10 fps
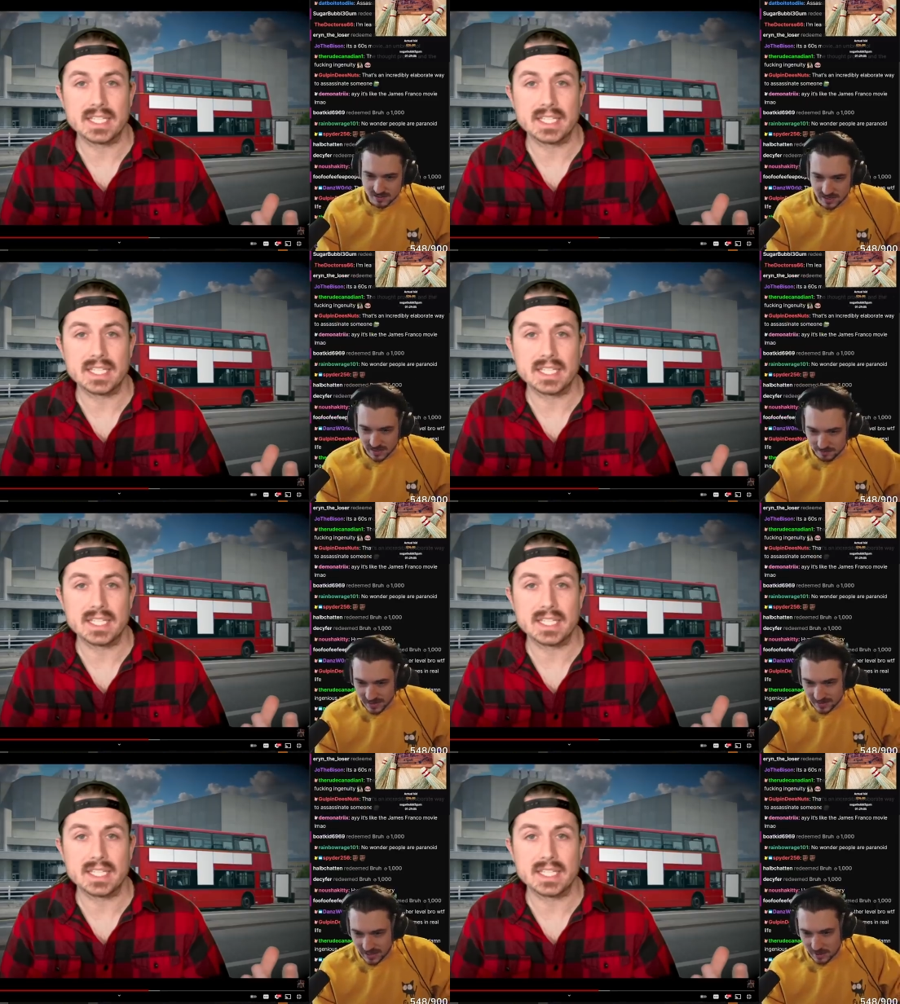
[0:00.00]
Speaker 1: the
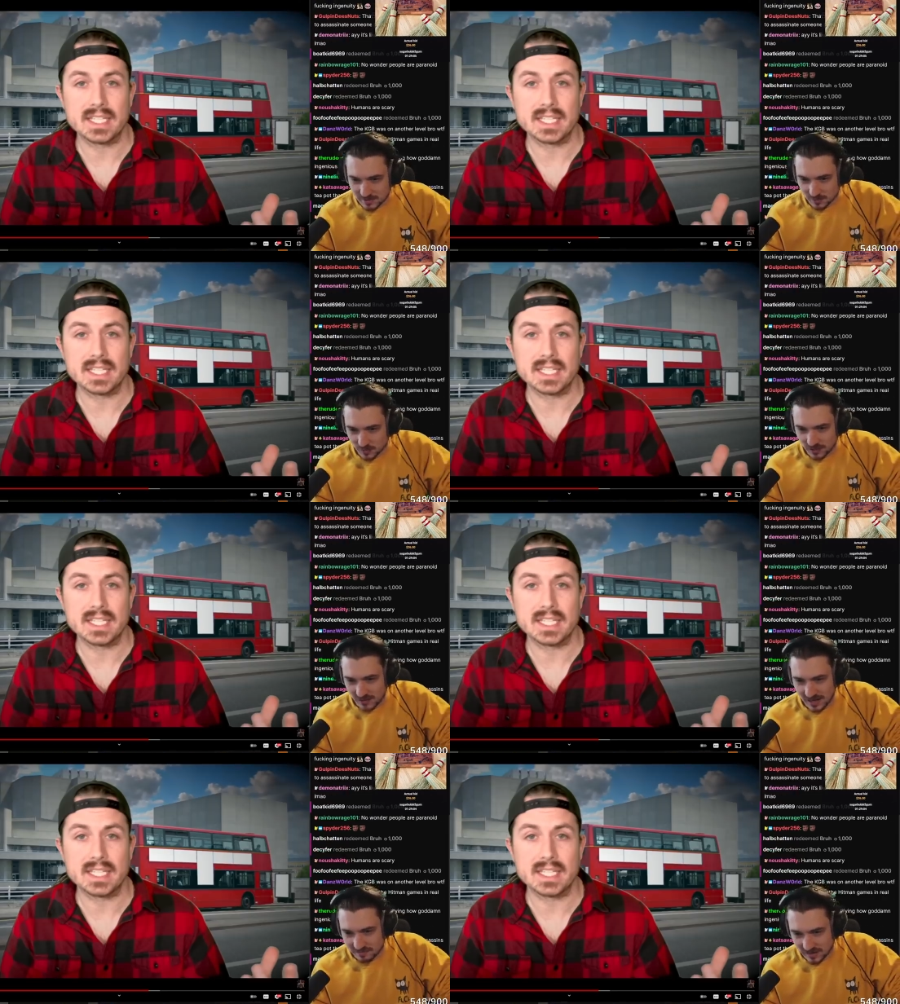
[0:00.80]
Hitman games in
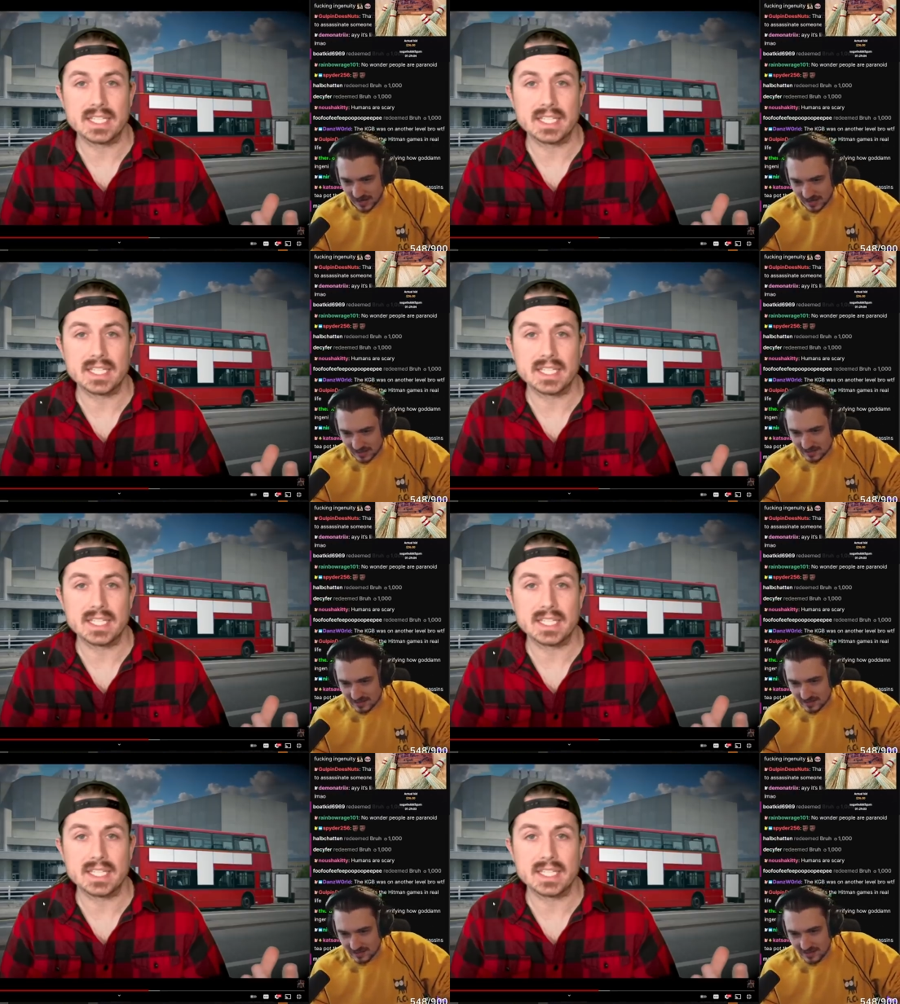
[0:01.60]
real life. Yeah.
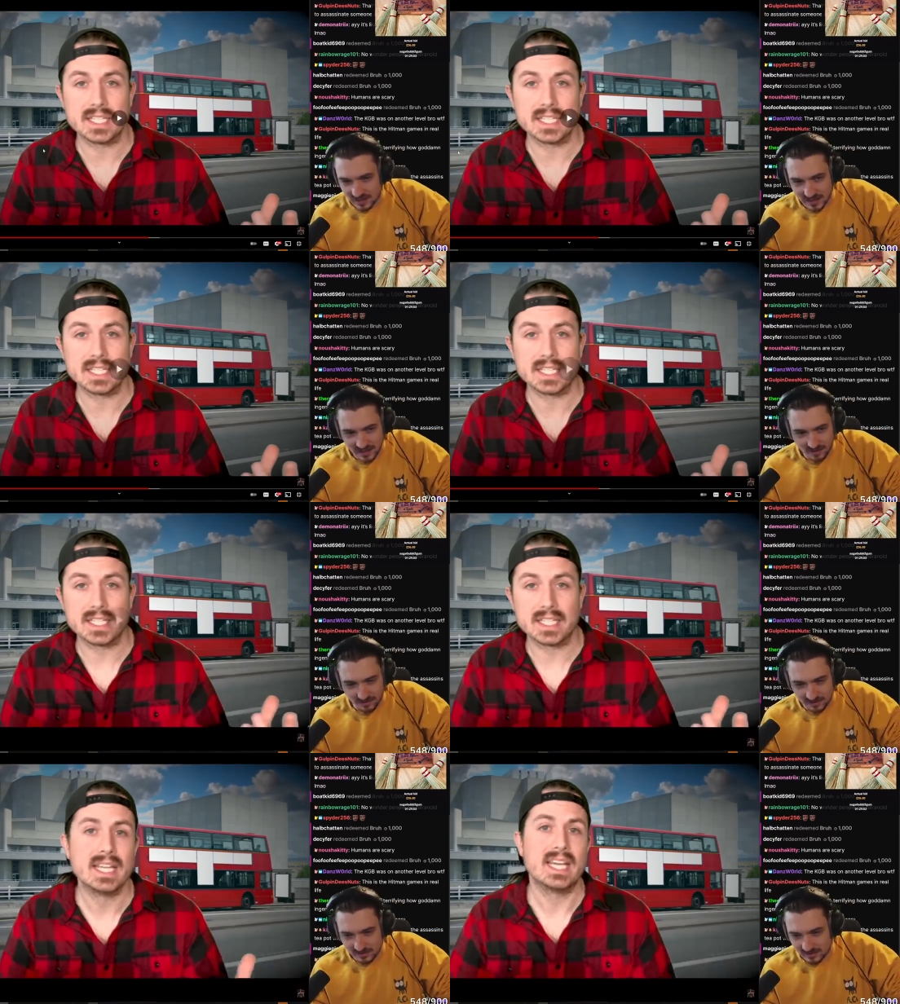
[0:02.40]
Speaker 2: The
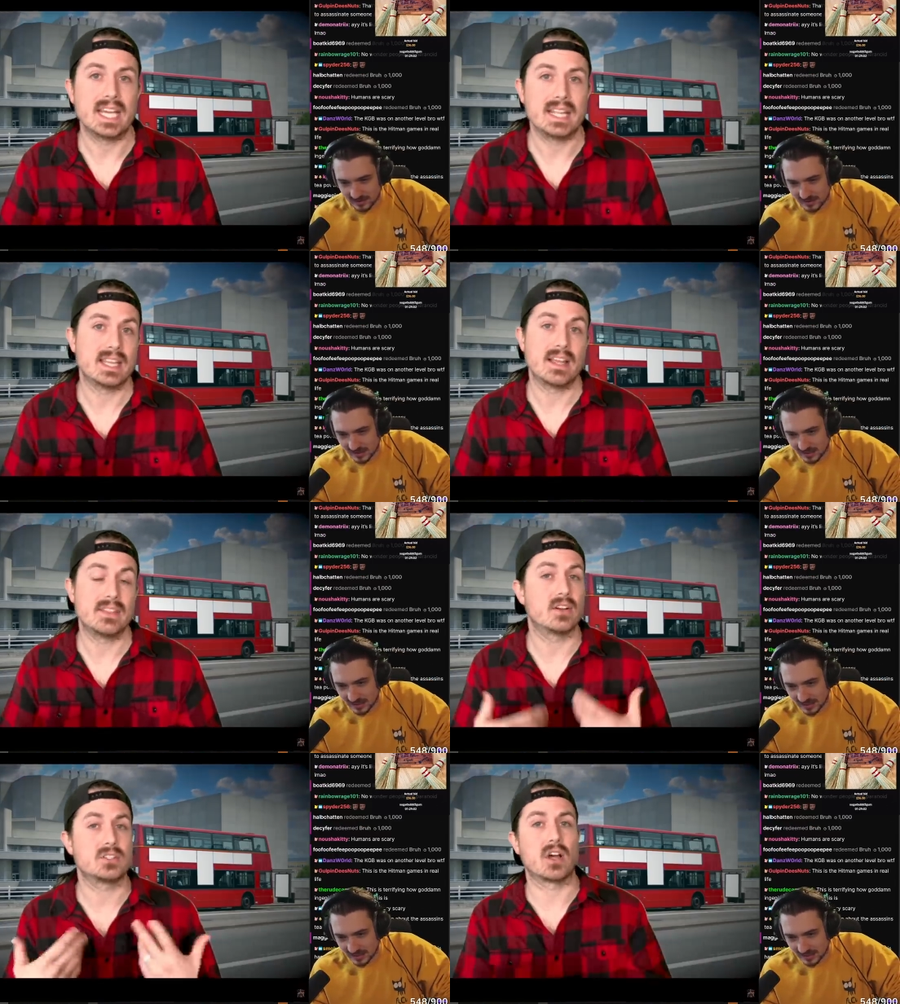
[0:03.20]
hell. And
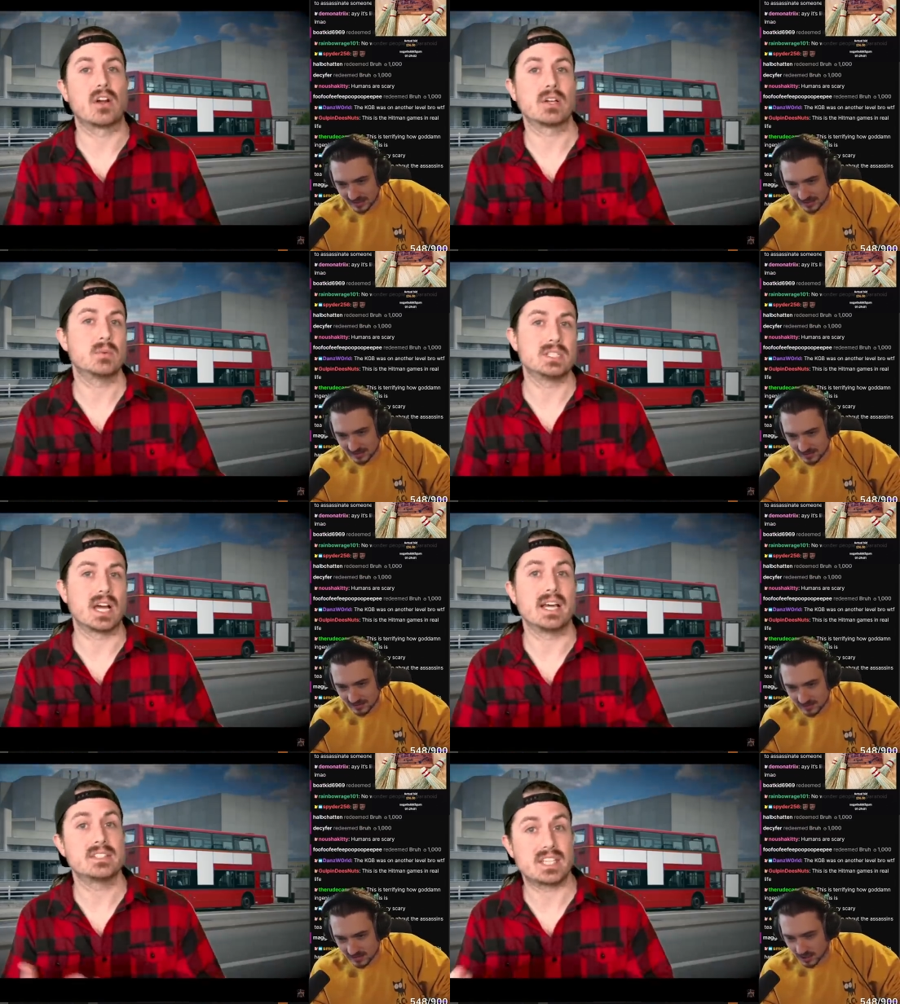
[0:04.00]
then their target
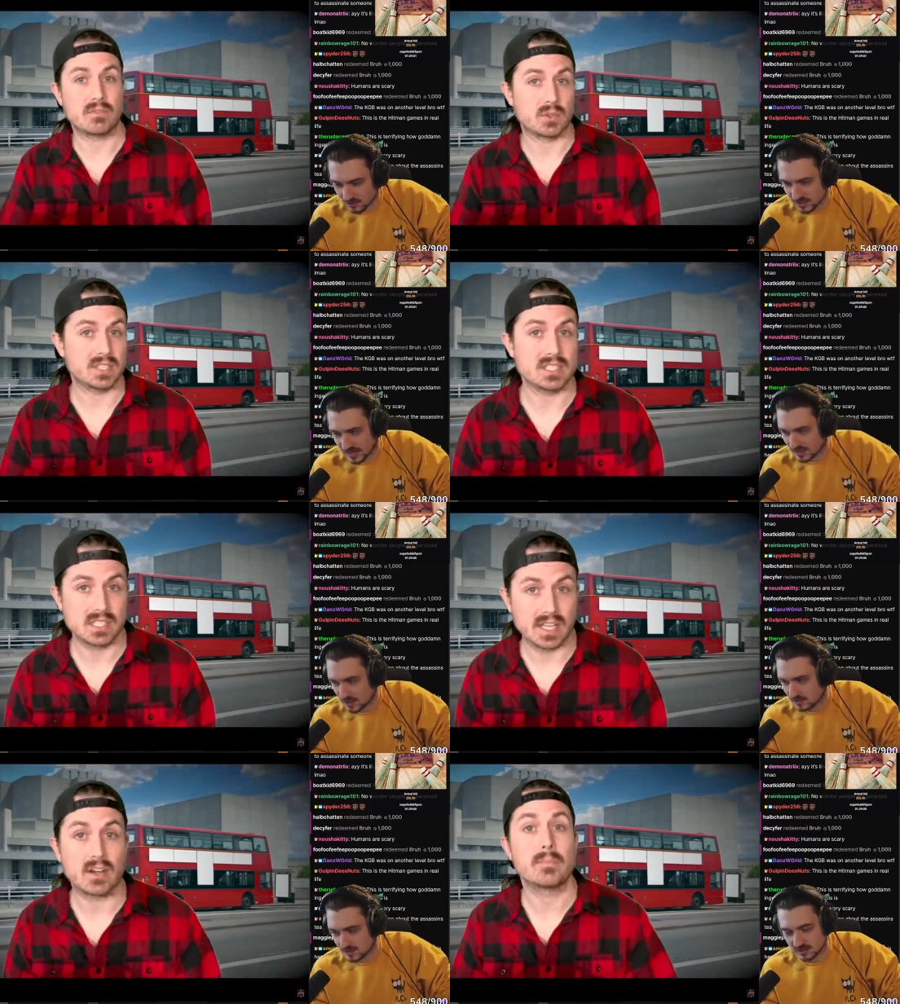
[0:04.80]
would die. Don't
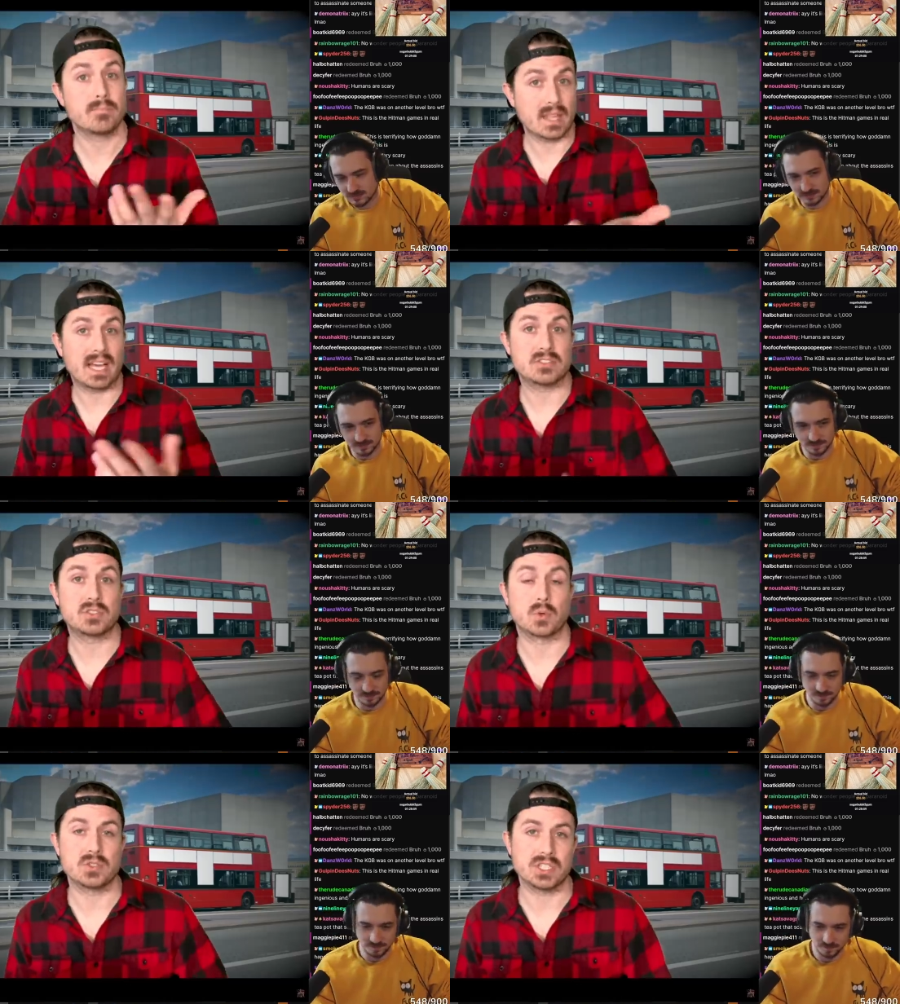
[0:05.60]
take notes.
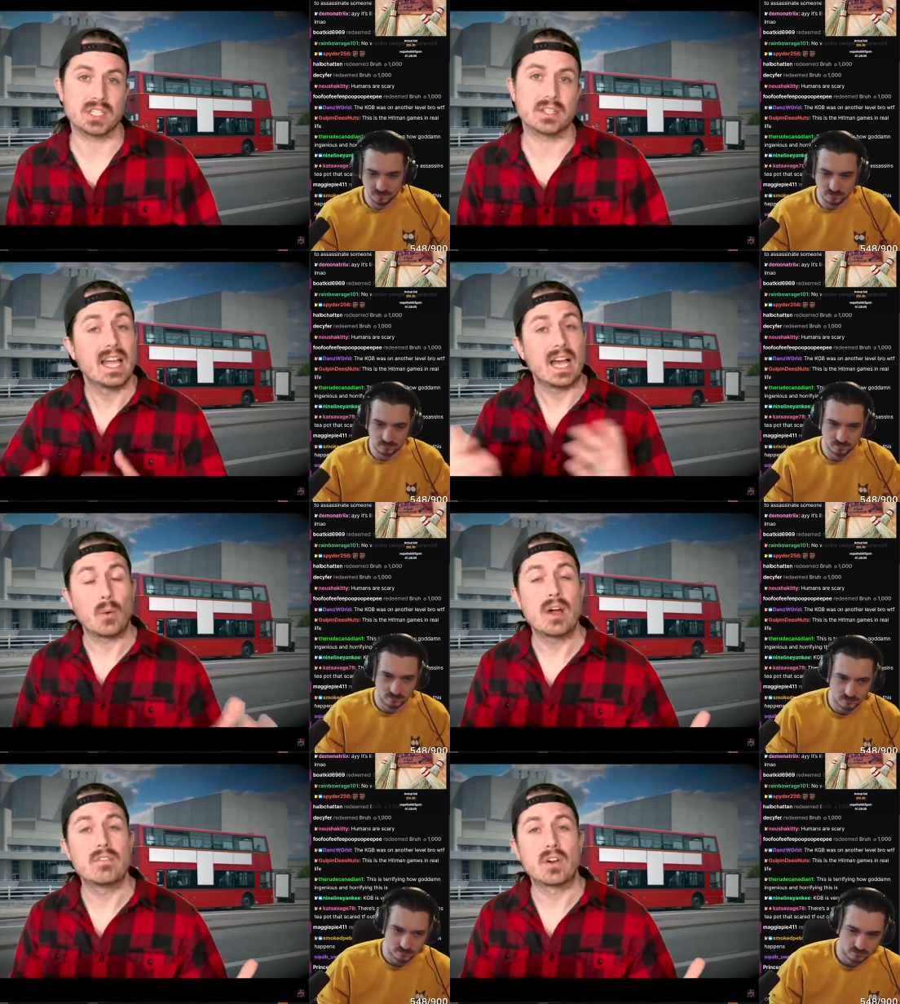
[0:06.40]
as Georgie did.
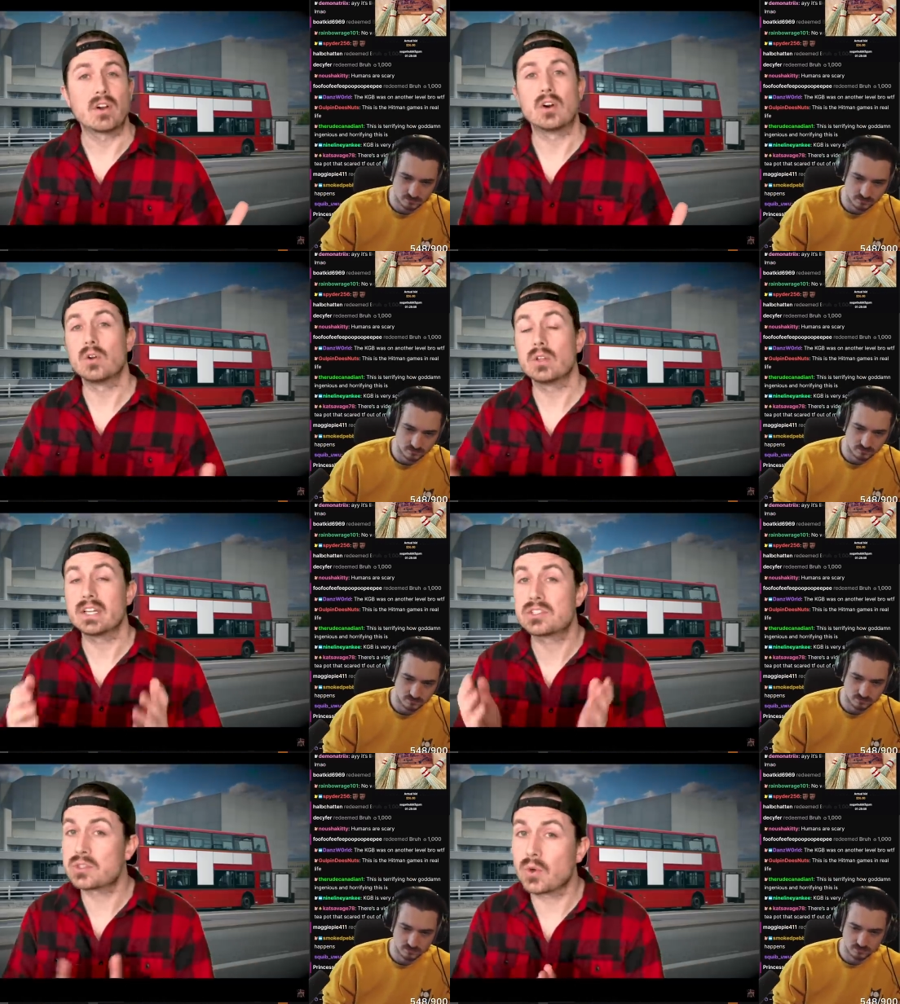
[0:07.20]
However,
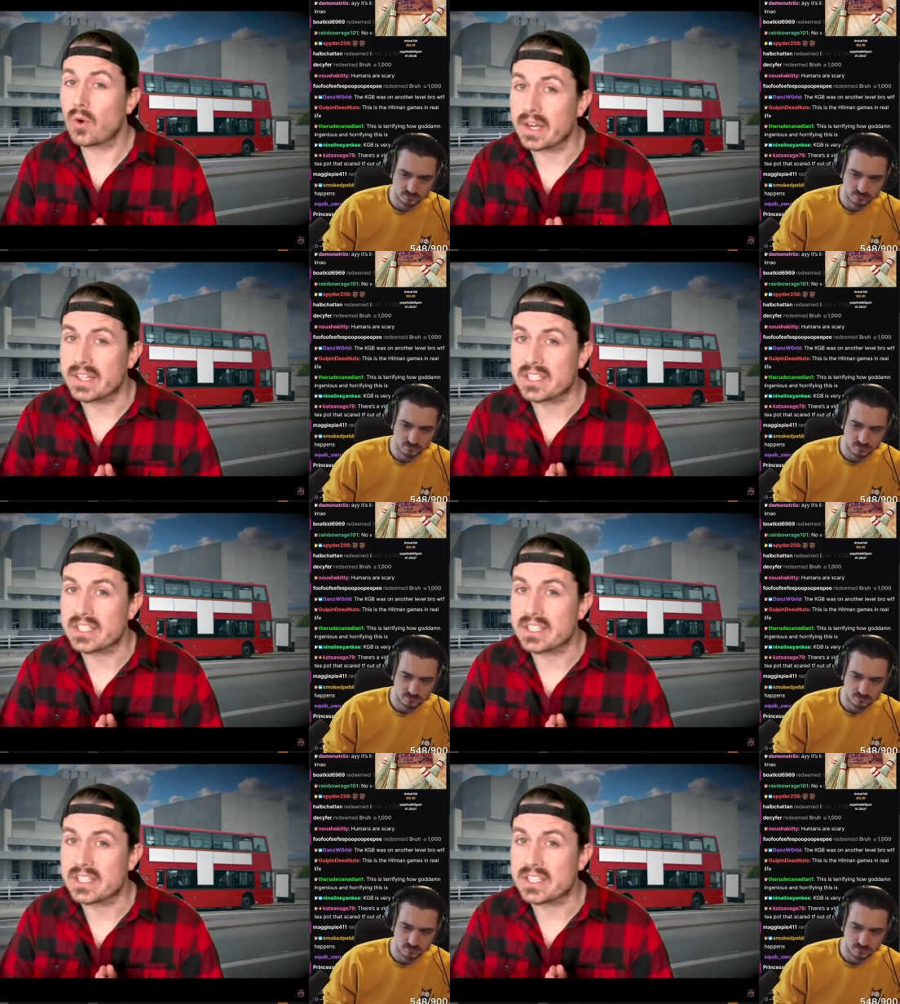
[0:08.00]
Oleg's story,